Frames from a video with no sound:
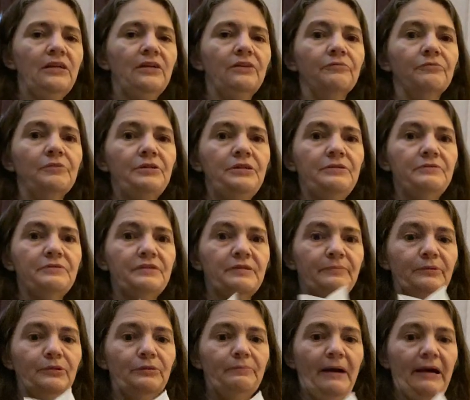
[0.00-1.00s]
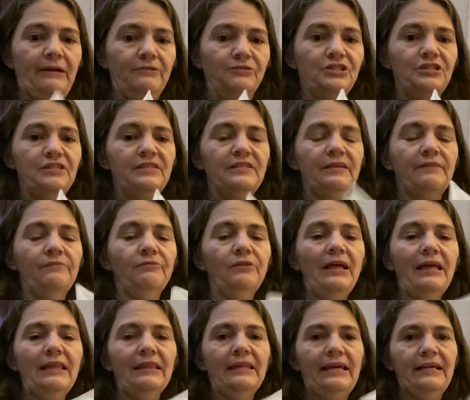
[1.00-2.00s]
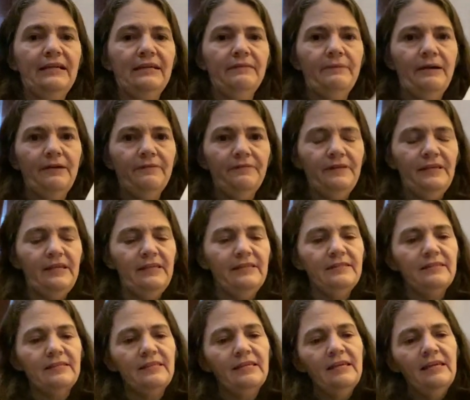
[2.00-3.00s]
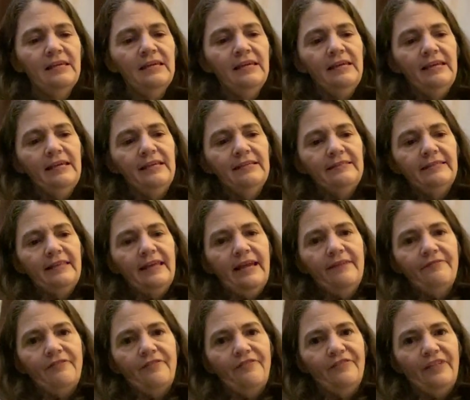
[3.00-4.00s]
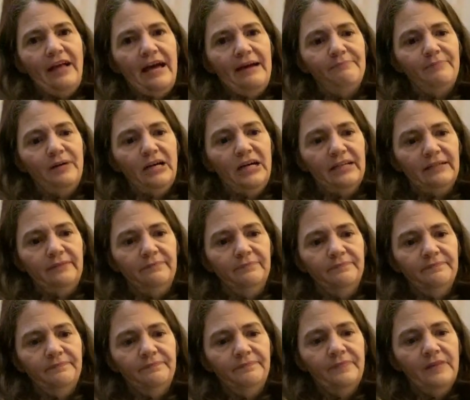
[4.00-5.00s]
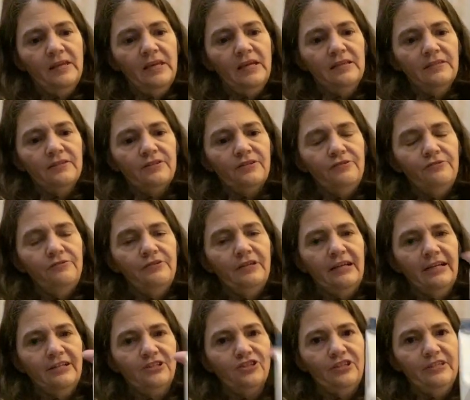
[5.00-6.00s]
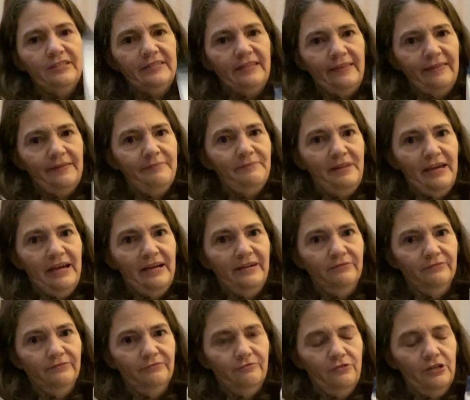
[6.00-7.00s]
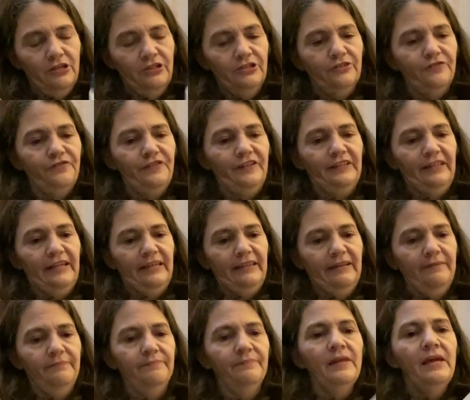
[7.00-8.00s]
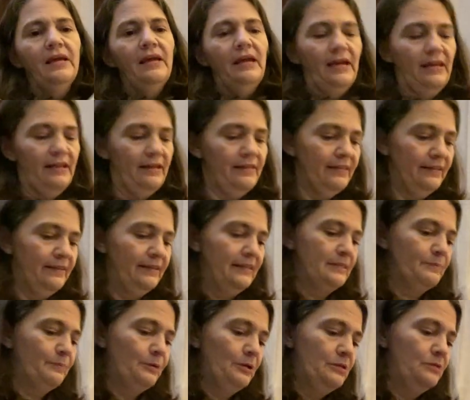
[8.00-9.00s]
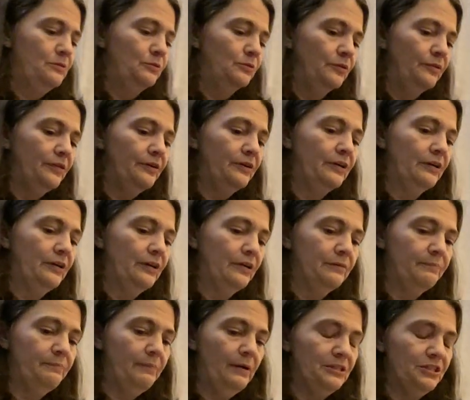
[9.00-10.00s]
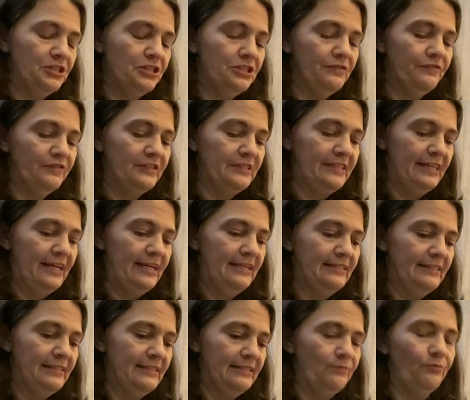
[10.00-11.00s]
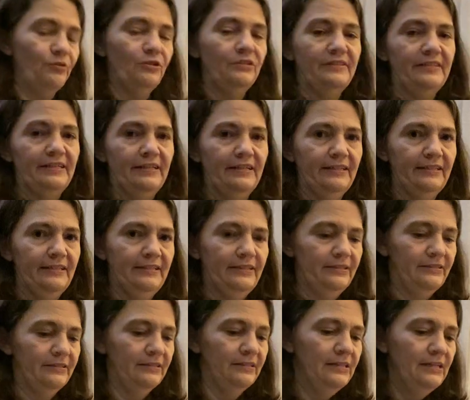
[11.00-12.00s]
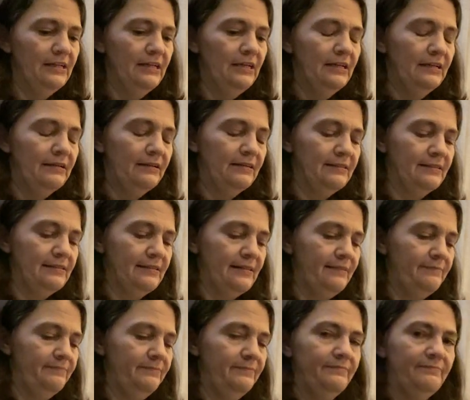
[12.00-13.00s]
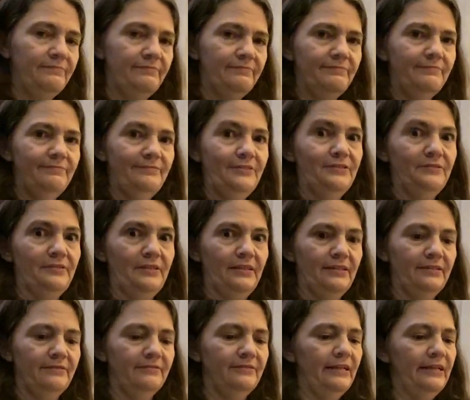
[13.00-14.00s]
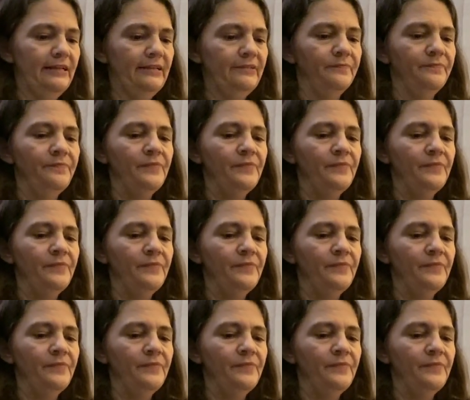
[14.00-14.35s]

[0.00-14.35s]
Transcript: reusable pouches, and what I like about these is they have a flat bottom, so you can actually set them down while you're filling them, and I think that's pretty cool. There are a bunch of different sizes. One's not in here because I'm using it right now,